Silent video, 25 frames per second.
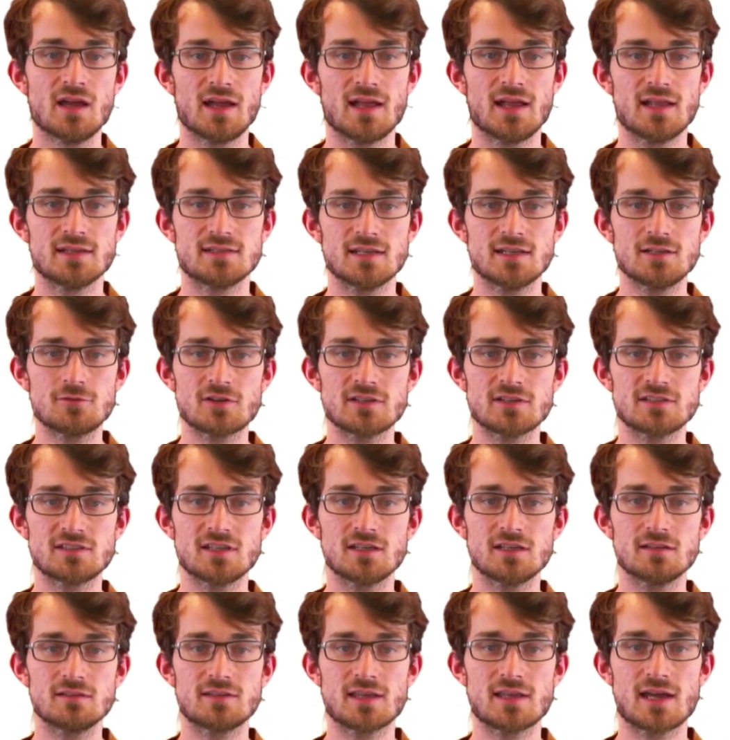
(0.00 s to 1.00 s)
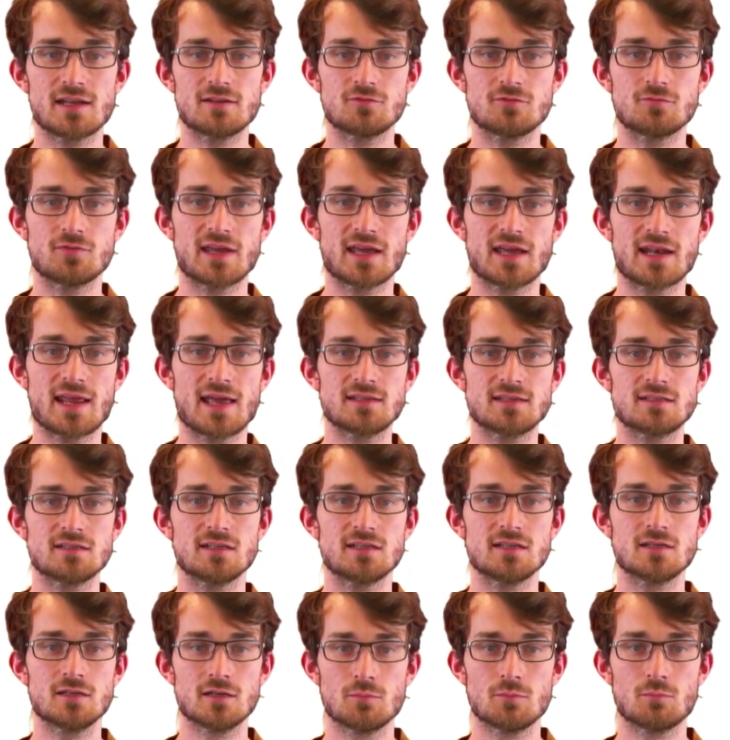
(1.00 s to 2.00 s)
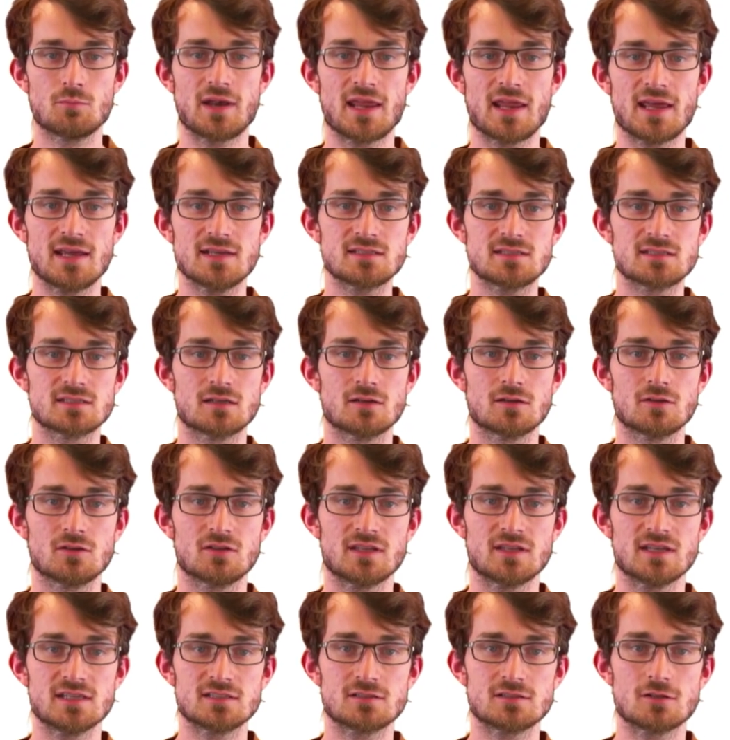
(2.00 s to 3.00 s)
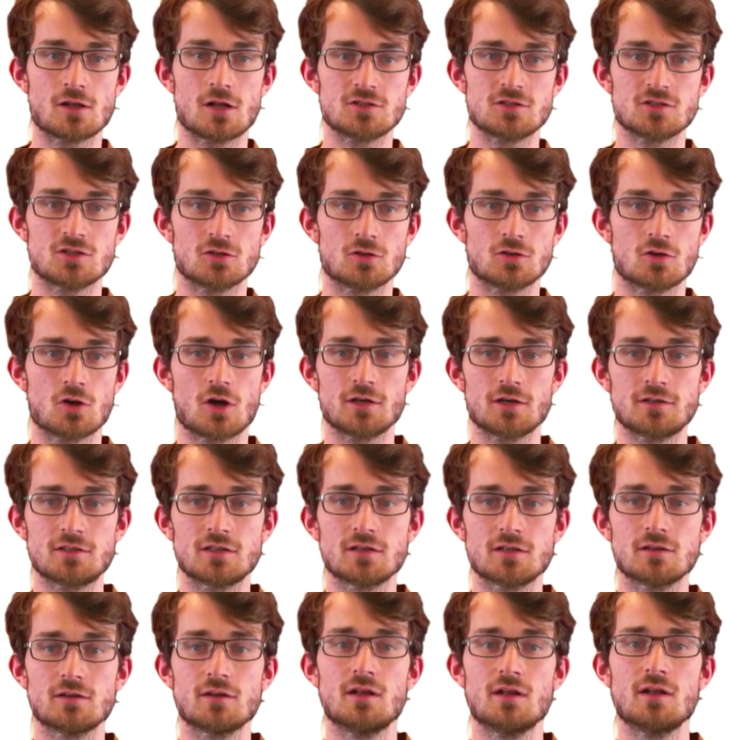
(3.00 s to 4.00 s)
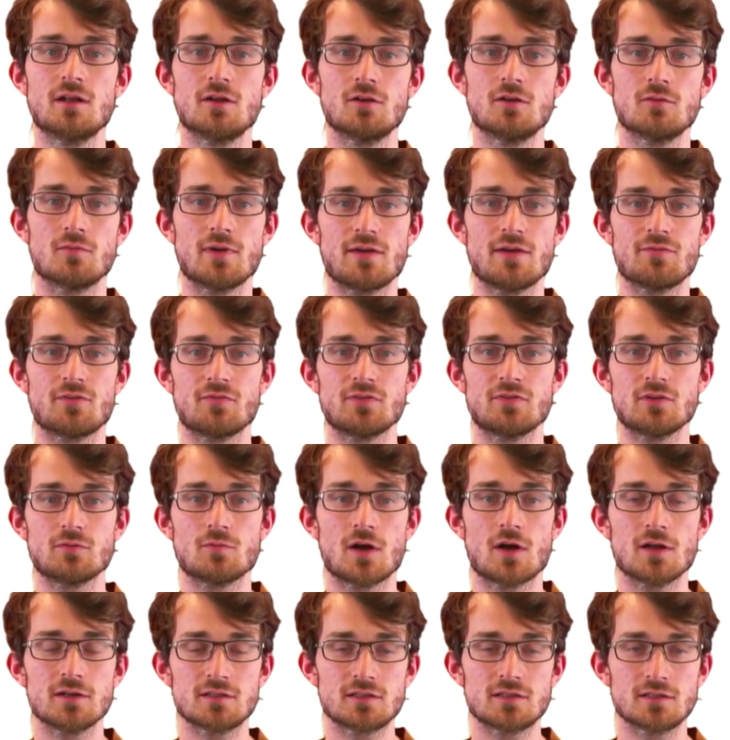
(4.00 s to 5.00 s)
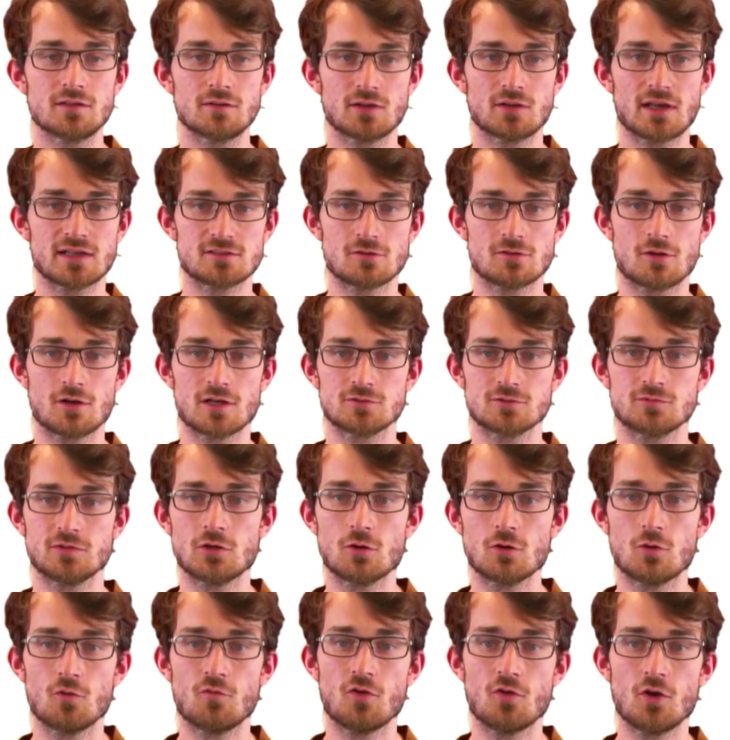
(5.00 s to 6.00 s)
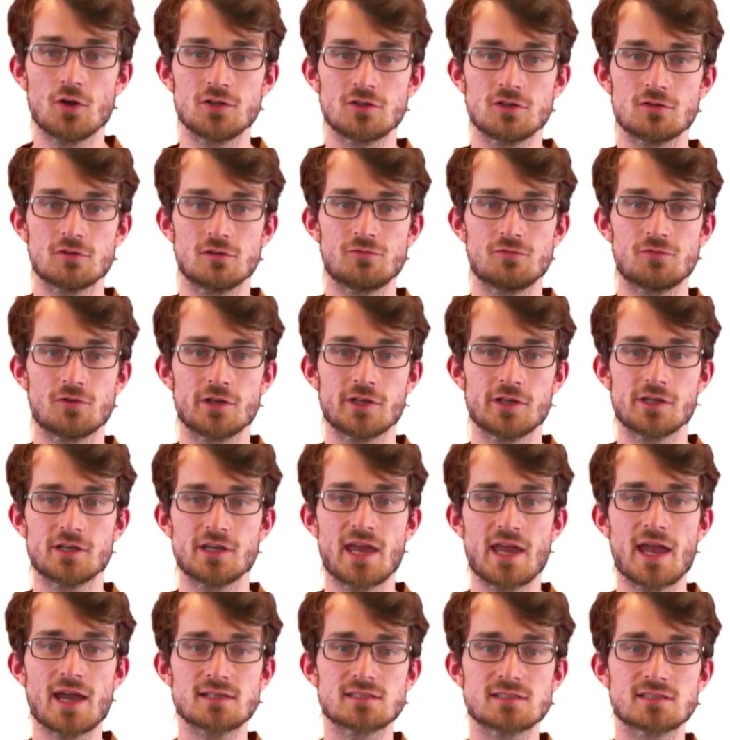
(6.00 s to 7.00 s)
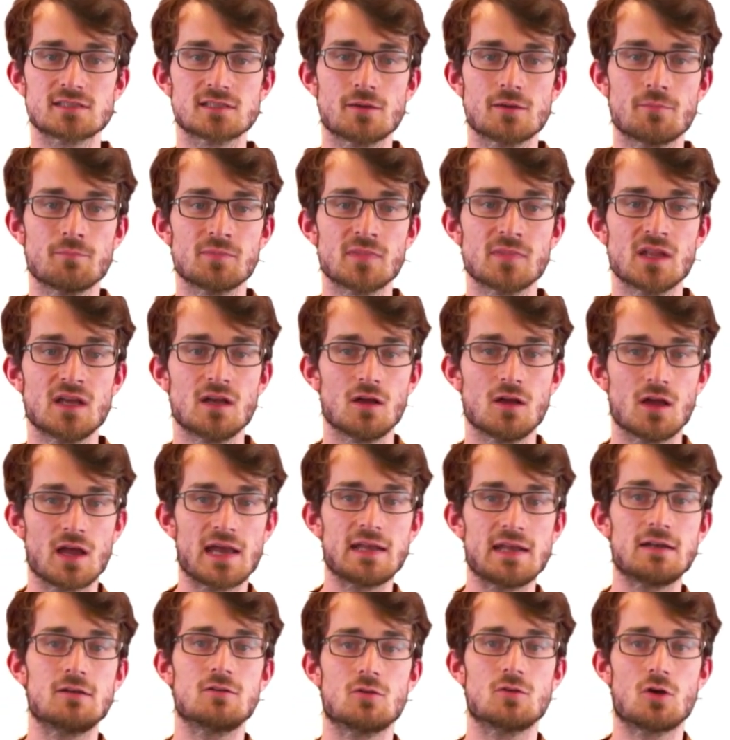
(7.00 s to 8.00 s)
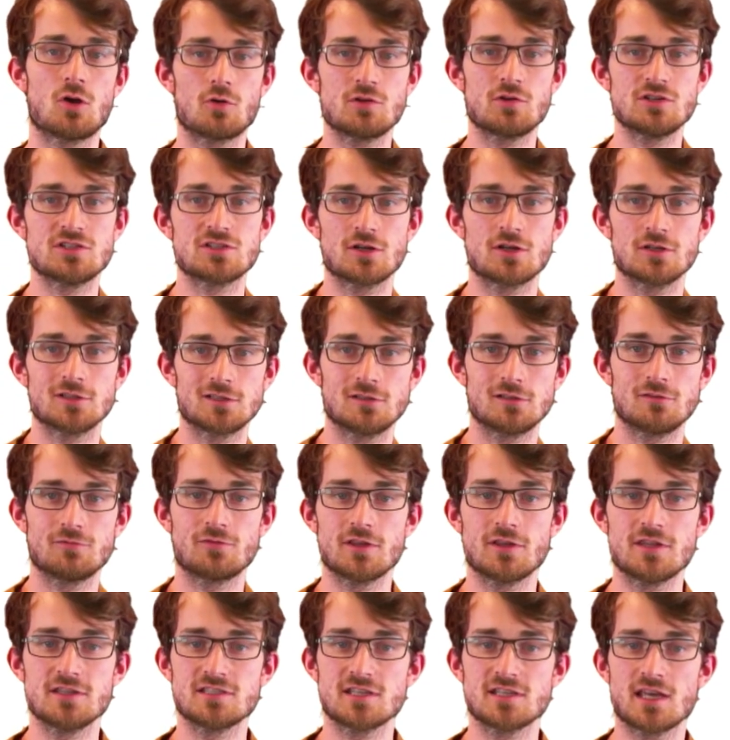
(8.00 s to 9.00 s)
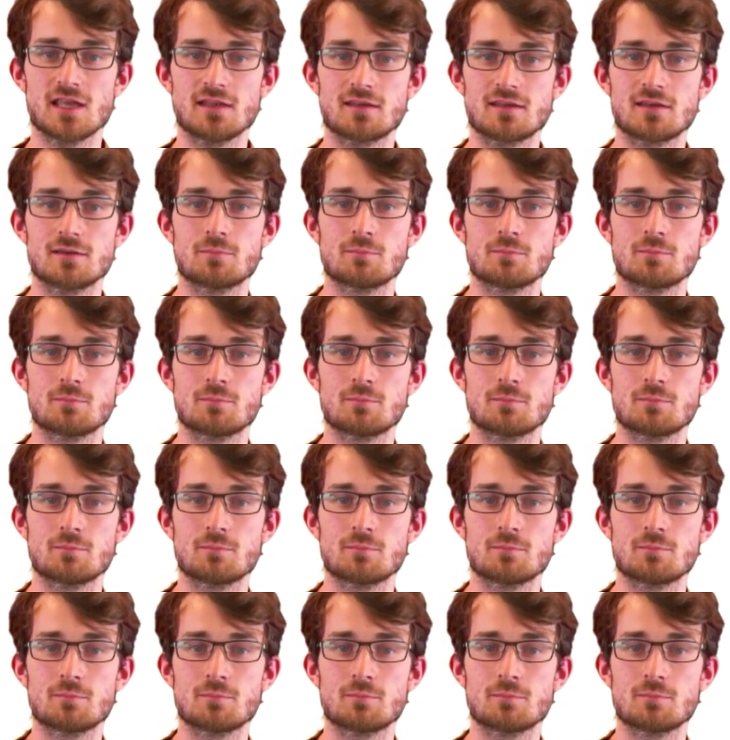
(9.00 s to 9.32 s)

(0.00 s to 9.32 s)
It's interesting that we can actually place this logical cut wherever we want, as long as we go vertical for the X and horizontal for the Z.